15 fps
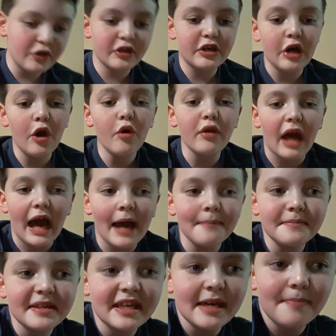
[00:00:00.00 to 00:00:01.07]
The code,
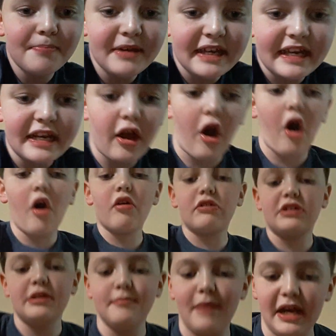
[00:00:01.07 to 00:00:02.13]
I'm keeping it
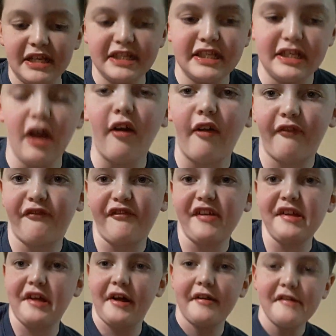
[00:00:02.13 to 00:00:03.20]
all to myself
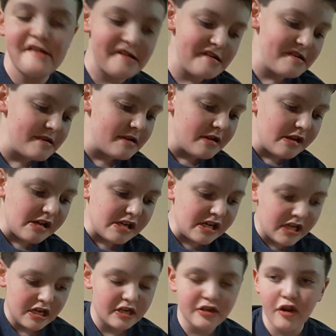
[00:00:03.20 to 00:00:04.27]

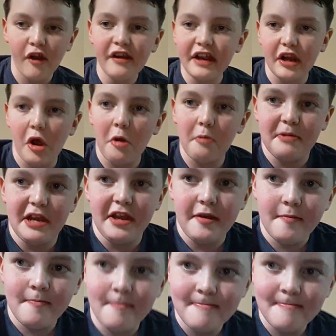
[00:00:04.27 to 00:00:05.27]
donut open.